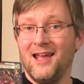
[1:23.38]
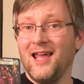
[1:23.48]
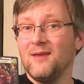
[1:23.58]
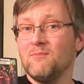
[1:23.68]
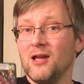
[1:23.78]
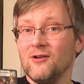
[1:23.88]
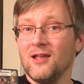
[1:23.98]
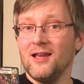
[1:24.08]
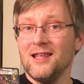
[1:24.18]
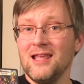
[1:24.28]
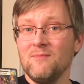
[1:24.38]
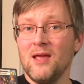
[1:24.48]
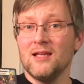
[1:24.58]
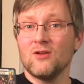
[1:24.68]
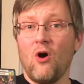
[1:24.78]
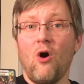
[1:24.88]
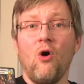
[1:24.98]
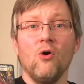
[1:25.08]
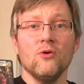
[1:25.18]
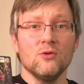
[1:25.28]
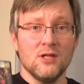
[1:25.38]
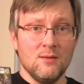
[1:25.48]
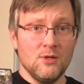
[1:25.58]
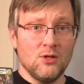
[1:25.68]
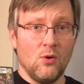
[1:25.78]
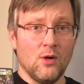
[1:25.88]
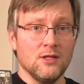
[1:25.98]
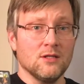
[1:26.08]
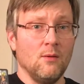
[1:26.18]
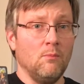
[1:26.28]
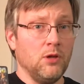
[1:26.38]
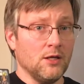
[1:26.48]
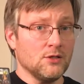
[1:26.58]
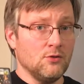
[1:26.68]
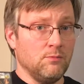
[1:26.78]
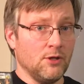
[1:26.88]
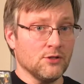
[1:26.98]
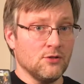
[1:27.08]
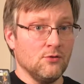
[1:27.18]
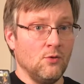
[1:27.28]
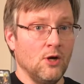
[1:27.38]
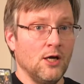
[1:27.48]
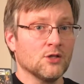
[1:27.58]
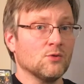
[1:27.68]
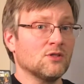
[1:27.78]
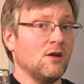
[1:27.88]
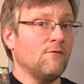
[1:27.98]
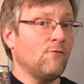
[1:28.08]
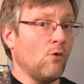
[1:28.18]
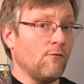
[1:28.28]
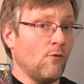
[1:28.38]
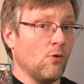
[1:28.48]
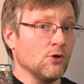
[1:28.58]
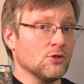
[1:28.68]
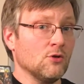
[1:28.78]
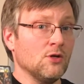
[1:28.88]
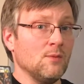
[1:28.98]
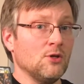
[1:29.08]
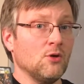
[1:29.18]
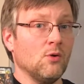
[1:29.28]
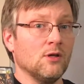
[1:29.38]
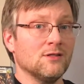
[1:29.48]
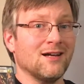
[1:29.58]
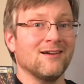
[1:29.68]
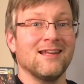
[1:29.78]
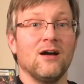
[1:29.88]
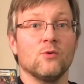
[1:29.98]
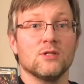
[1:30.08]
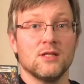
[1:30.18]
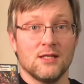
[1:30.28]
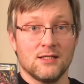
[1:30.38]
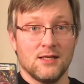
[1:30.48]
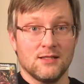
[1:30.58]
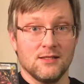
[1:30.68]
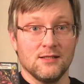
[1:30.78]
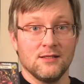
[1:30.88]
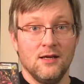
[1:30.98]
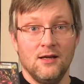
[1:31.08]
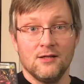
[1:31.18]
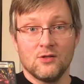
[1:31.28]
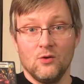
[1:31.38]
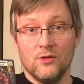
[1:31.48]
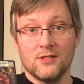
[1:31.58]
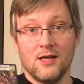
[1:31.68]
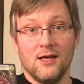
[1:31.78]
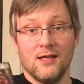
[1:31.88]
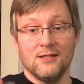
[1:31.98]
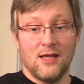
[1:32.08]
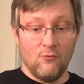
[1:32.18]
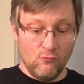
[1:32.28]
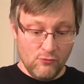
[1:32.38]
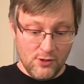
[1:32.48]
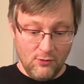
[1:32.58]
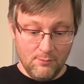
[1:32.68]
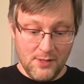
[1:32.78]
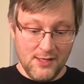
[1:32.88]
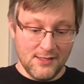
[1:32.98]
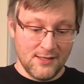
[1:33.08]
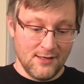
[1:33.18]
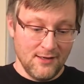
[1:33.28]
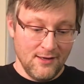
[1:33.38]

And better yet, he makes all your demon tokens +2/+2. So instead of 4 4s, your demon tokens are now 6 6s. So this guy is a real beast.